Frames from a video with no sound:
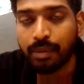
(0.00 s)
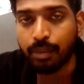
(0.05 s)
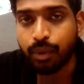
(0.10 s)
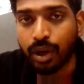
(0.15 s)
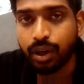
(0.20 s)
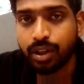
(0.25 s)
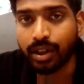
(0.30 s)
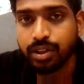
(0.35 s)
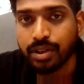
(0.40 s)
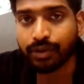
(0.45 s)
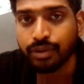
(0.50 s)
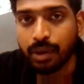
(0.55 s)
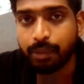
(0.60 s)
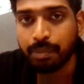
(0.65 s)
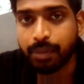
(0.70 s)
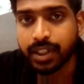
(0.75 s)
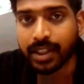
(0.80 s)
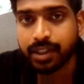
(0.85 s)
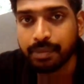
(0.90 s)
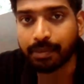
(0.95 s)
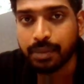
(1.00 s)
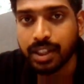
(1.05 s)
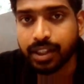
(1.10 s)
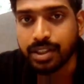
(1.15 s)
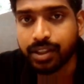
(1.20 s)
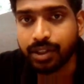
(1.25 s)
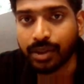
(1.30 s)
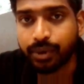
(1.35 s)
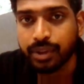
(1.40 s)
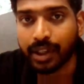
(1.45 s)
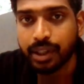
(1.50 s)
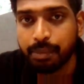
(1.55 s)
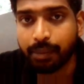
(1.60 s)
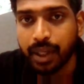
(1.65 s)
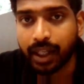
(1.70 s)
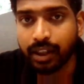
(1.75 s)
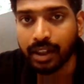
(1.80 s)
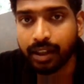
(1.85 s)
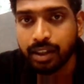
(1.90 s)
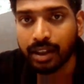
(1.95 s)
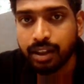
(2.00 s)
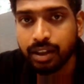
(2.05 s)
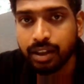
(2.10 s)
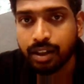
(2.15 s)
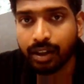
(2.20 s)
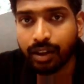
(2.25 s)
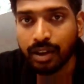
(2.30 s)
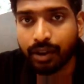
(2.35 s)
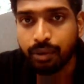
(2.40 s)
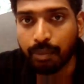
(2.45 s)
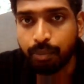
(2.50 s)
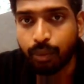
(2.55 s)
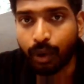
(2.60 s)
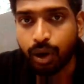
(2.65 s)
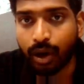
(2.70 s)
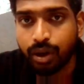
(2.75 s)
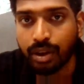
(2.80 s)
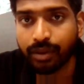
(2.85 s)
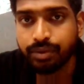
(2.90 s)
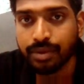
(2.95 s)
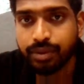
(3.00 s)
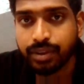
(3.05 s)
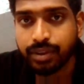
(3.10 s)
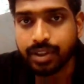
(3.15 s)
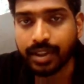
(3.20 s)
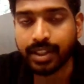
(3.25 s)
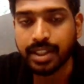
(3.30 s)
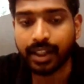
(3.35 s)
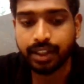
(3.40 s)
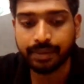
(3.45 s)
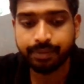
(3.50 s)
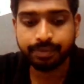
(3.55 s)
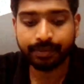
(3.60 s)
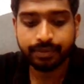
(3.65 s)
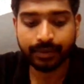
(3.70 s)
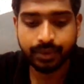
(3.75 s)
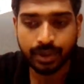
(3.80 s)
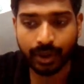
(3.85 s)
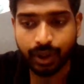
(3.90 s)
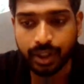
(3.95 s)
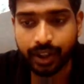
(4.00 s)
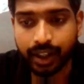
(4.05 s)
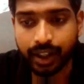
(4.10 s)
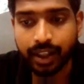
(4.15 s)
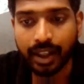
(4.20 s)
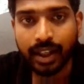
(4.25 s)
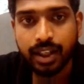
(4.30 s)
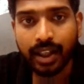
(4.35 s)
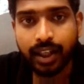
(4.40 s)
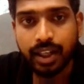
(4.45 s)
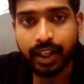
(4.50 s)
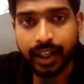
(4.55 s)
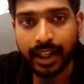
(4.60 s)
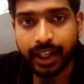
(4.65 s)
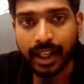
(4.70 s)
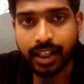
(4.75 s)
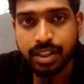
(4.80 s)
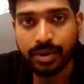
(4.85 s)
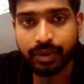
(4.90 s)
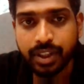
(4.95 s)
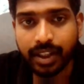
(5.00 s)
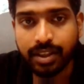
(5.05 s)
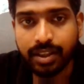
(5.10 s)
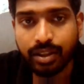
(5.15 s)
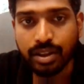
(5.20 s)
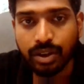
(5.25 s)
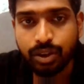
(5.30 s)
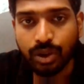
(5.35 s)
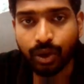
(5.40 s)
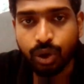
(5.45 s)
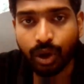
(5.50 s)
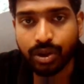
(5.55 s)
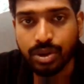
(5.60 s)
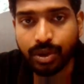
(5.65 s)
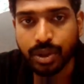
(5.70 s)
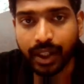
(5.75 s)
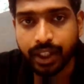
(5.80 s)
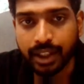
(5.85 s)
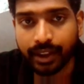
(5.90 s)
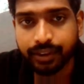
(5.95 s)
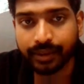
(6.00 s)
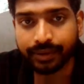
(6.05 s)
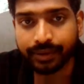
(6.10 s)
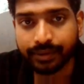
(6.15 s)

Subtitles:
Modulus of complex number is denoted by mod of z. Got it? Next one is conjugate.